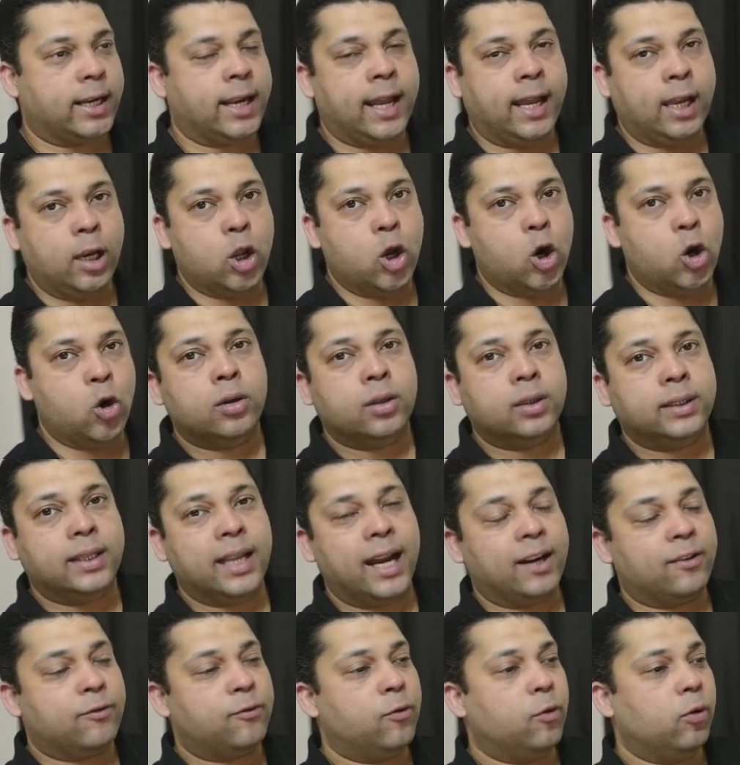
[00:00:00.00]
.hello,
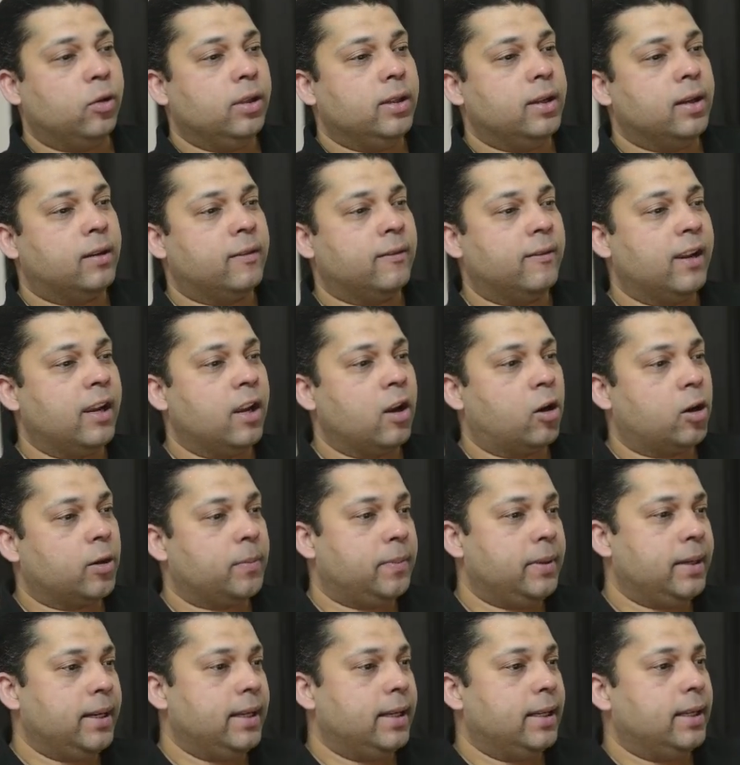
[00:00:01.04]
that folder will not
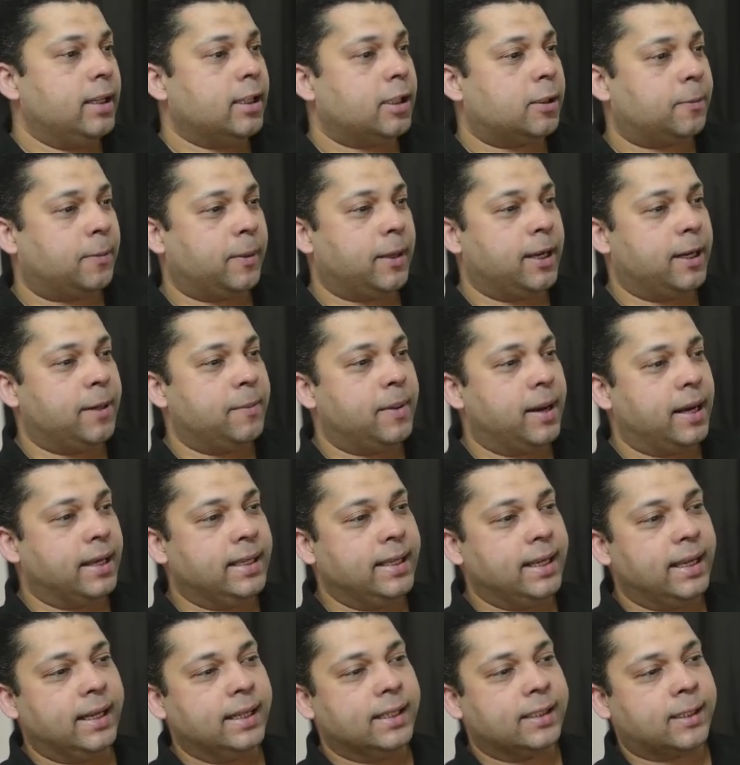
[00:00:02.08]
be displayed by
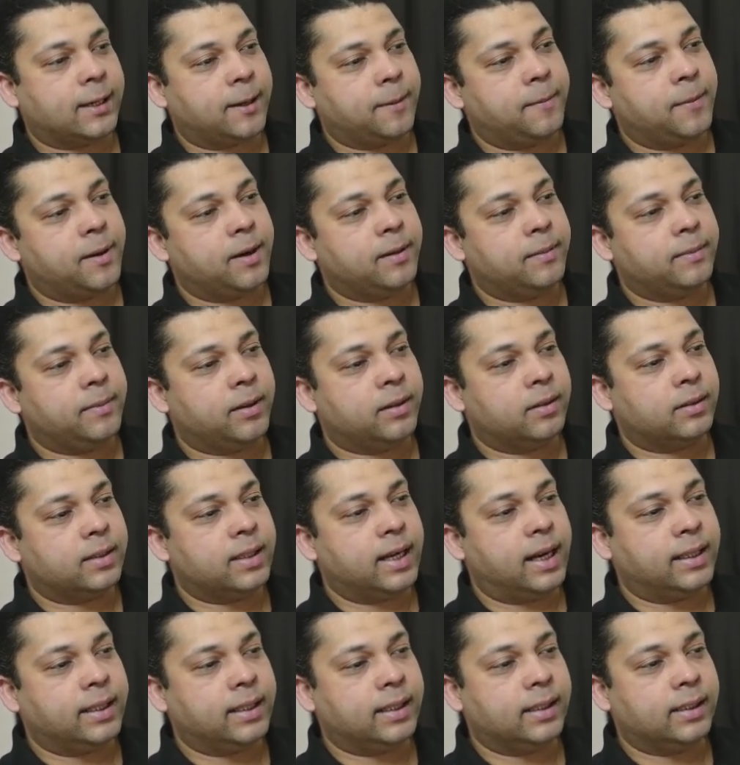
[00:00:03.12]
the ls command because
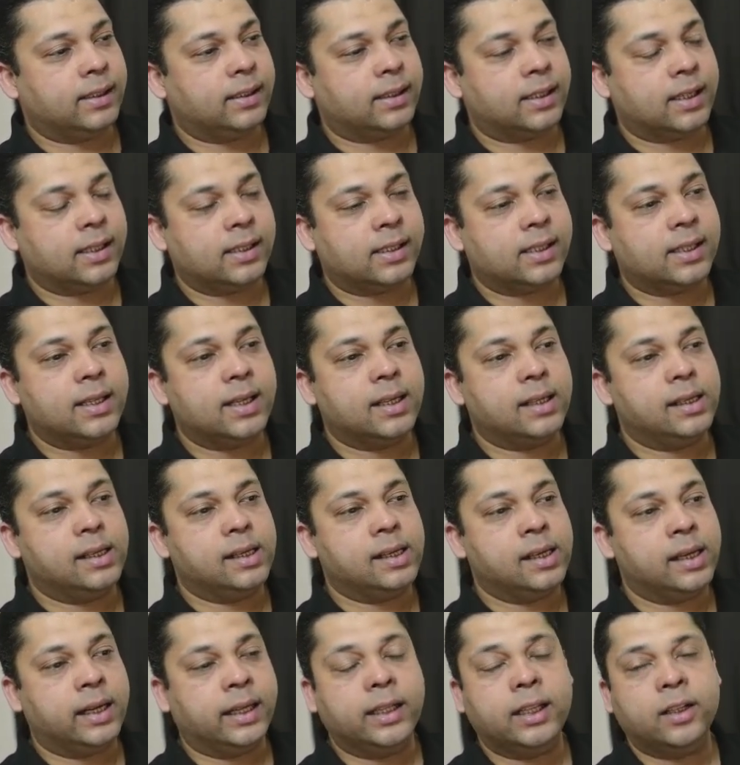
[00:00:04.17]
that is considered
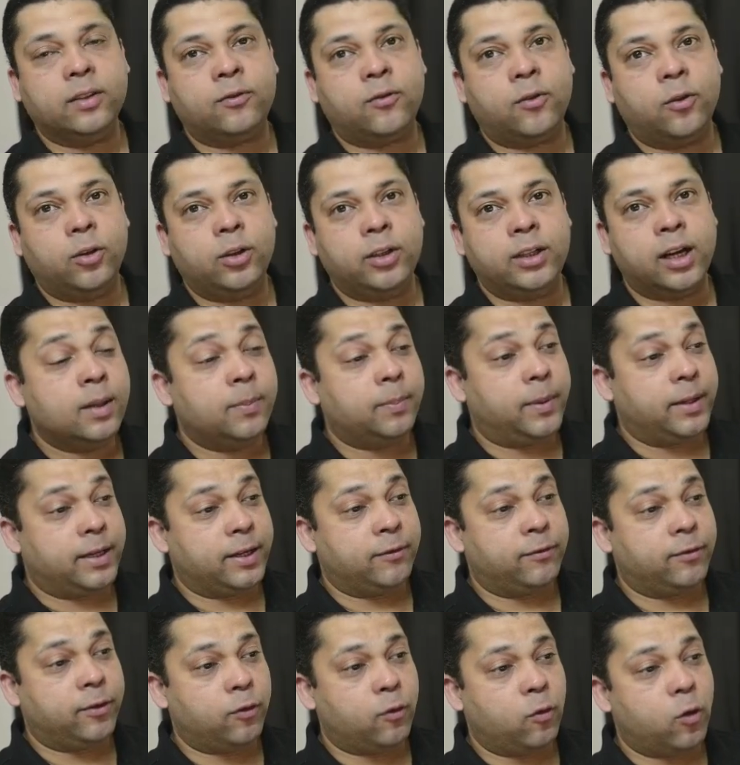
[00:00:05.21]
a hidden folder. But
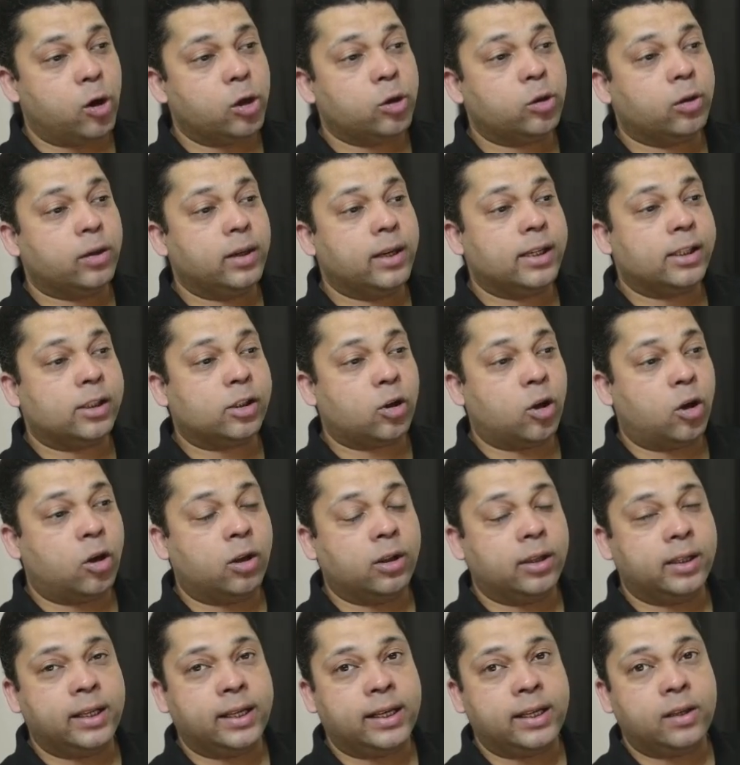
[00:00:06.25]
if you want to list
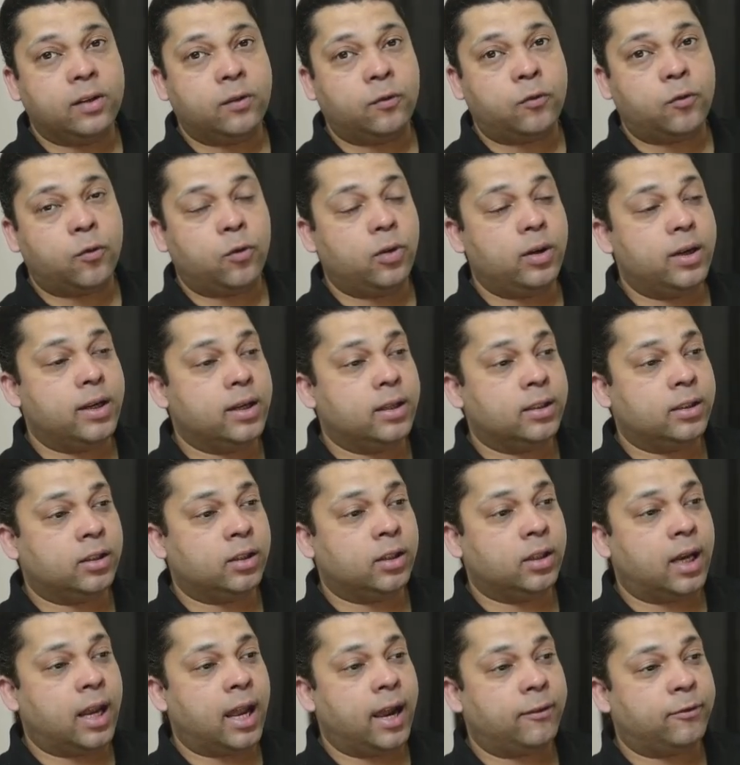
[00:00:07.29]
all the hidden folders,
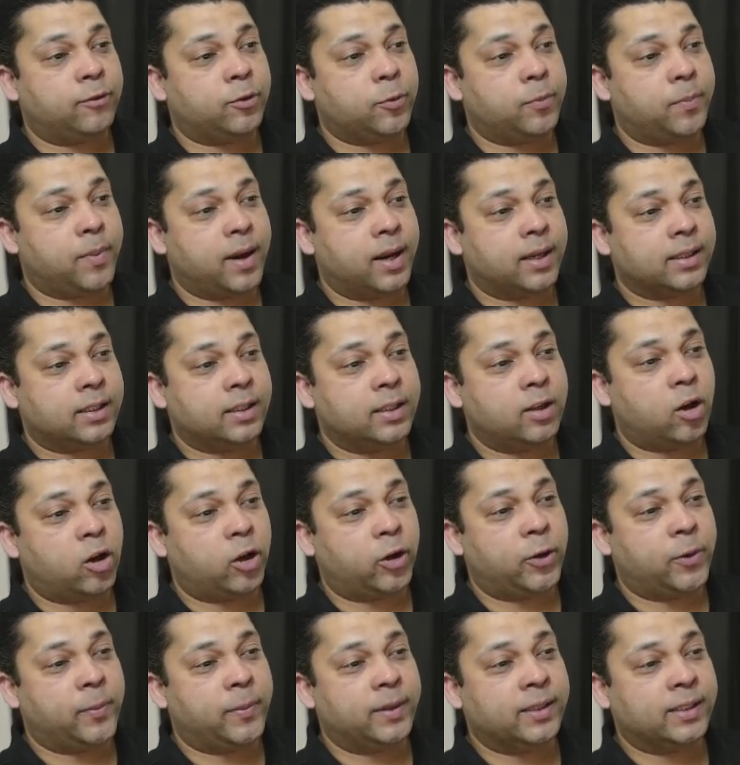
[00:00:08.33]
you'll have to pass the
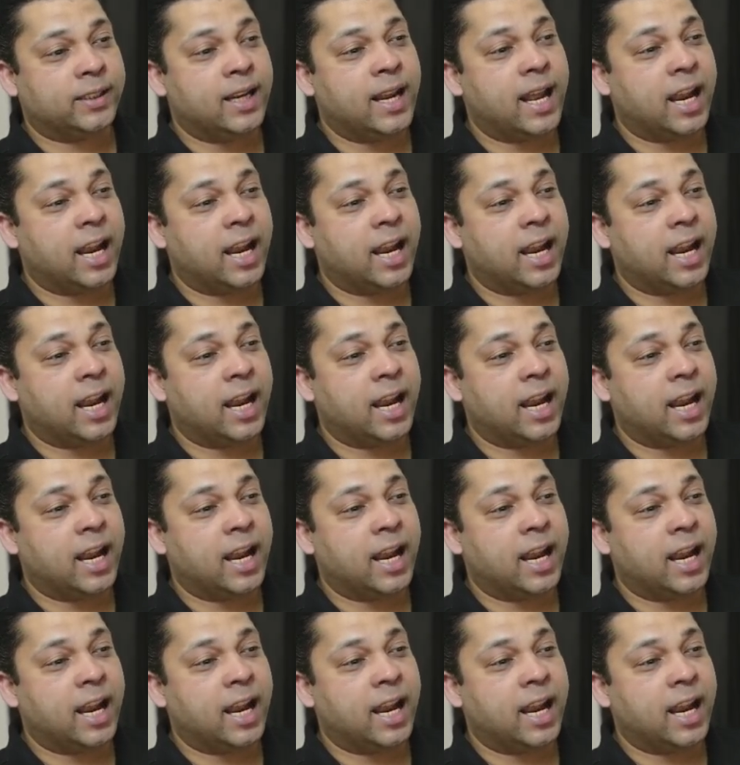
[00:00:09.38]
argument